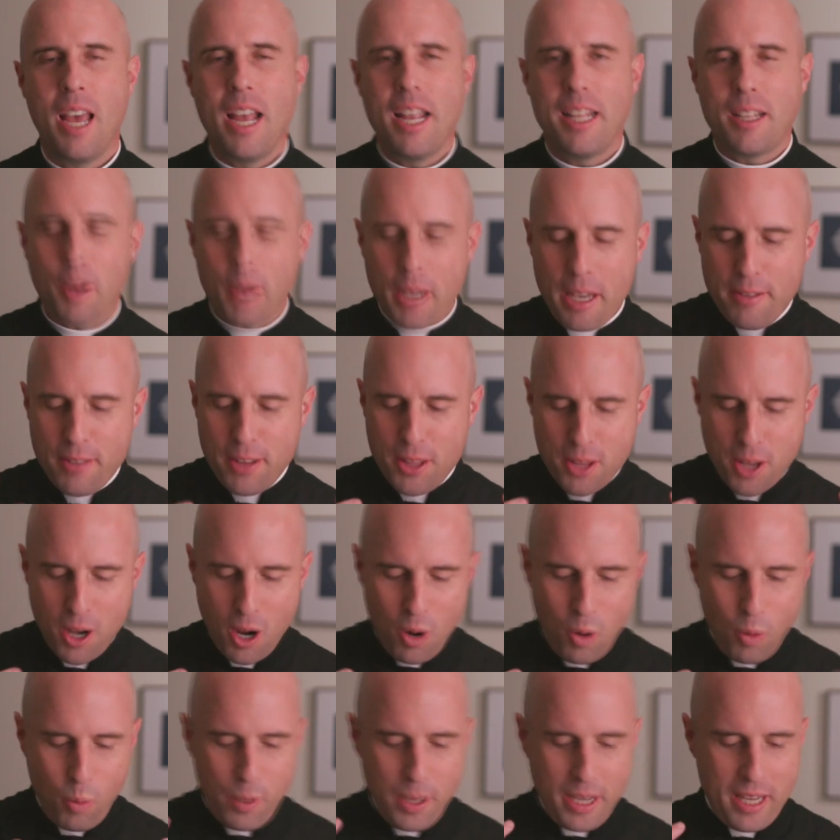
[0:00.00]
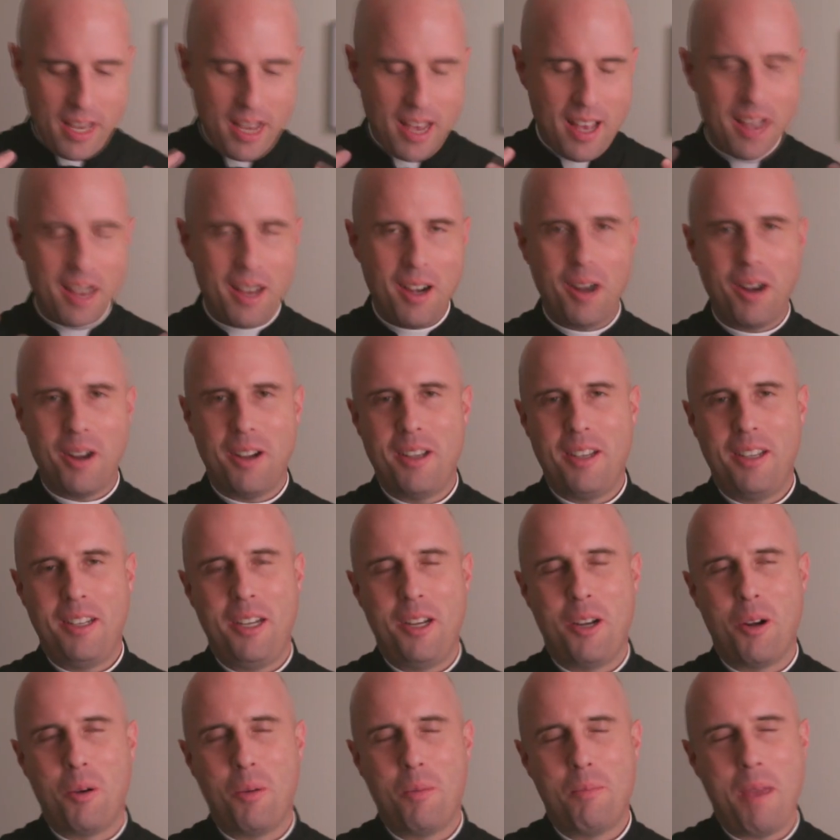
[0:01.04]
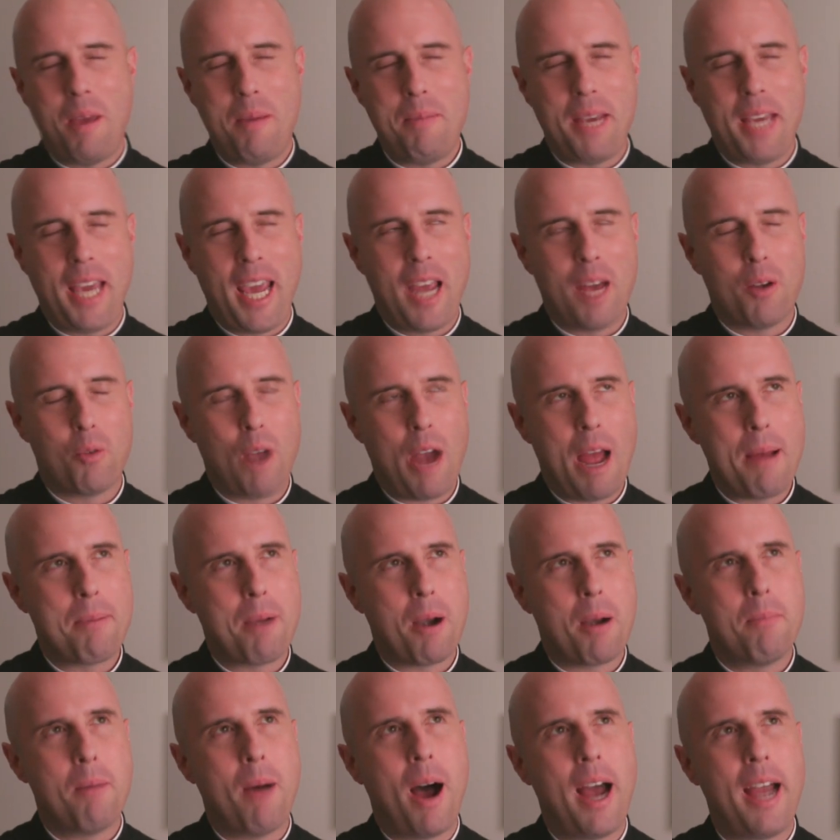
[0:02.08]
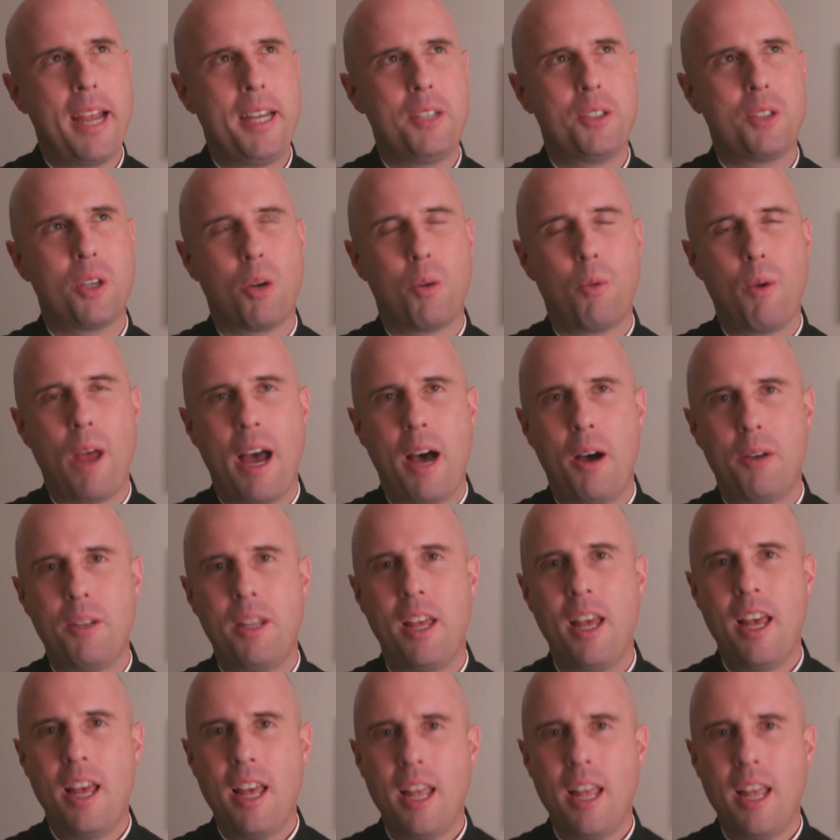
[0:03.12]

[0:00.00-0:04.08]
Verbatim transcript: Now, even though we, maybe can't wrap our minds around